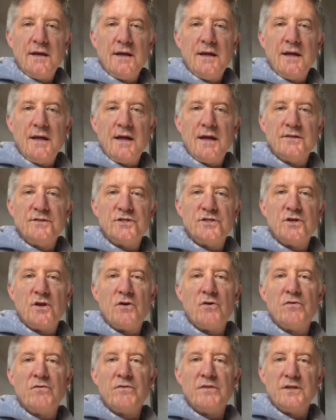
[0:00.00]
And
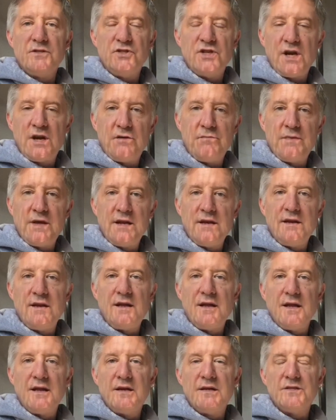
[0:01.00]
so the gentleman
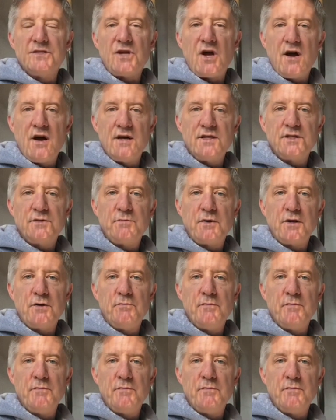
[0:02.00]
in his hospital